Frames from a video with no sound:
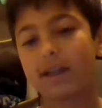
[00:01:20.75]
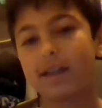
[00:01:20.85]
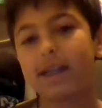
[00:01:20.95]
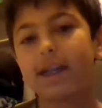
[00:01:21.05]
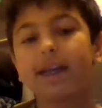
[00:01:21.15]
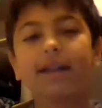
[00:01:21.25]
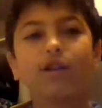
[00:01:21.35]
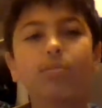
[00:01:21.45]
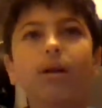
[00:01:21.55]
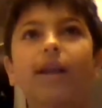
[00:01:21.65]
It's like,
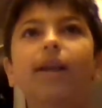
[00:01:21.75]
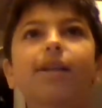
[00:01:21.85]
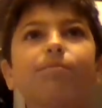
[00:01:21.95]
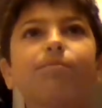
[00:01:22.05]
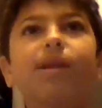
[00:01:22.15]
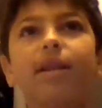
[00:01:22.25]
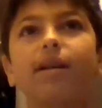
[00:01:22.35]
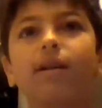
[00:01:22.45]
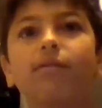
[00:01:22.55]
they're probably going to be in the,